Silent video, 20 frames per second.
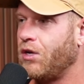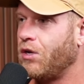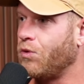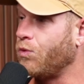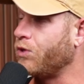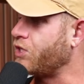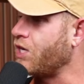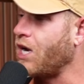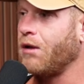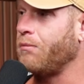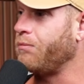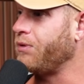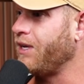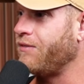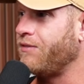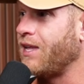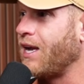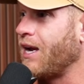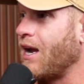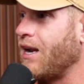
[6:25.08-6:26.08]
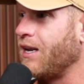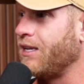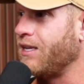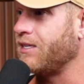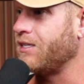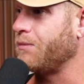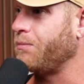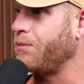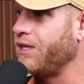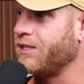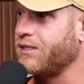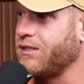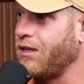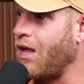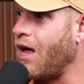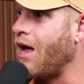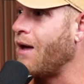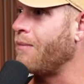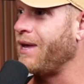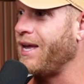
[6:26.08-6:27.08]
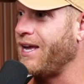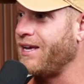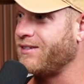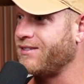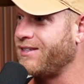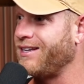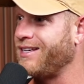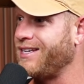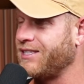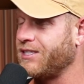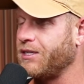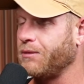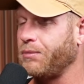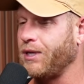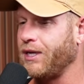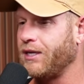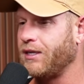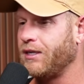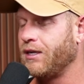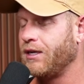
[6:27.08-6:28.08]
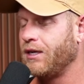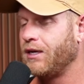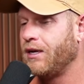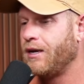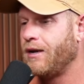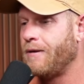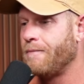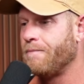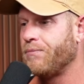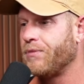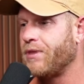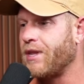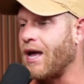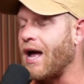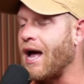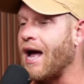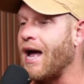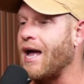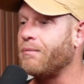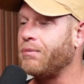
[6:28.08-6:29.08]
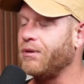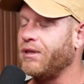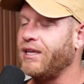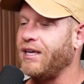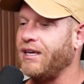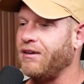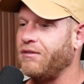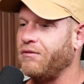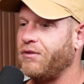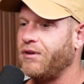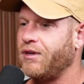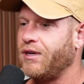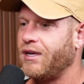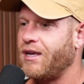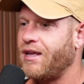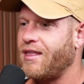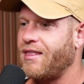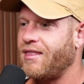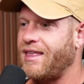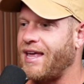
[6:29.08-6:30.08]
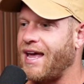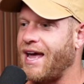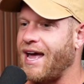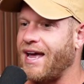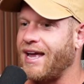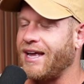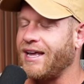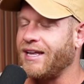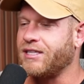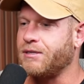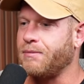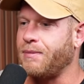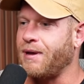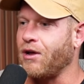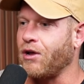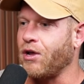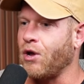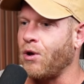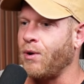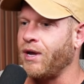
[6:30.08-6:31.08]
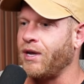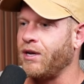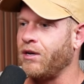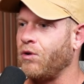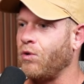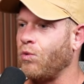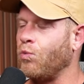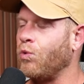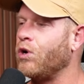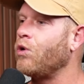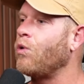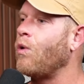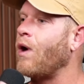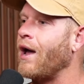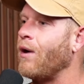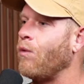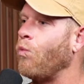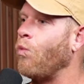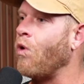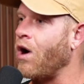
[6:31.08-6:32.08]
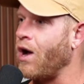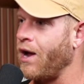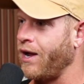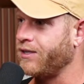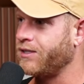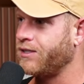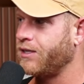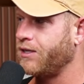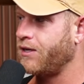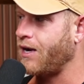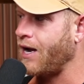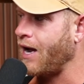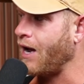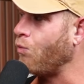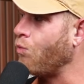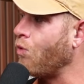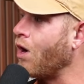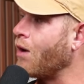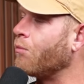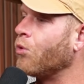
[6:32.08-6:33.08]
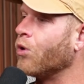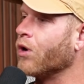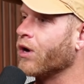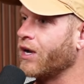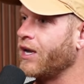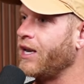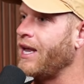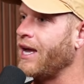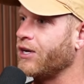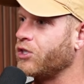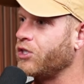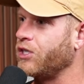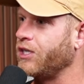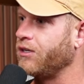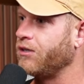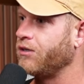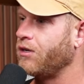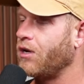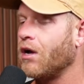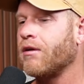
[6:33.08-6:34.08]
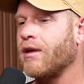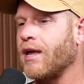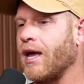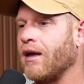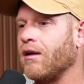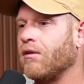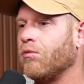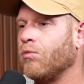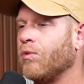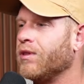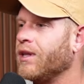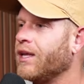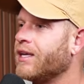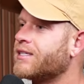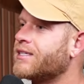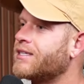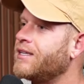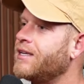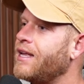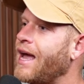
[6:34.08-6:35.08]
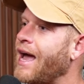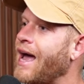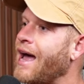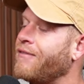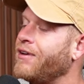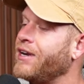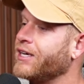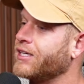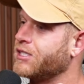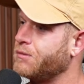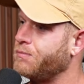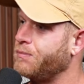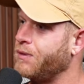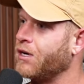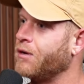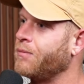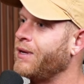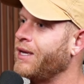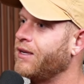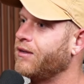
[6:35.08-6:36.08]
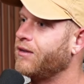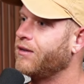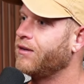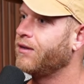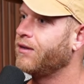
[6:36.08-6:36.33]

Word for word: which I don't believe in that kind of discipline. It's law based discipline. I believe that it's about going, what do I want? I want more connection. Okay, well let's have an experiment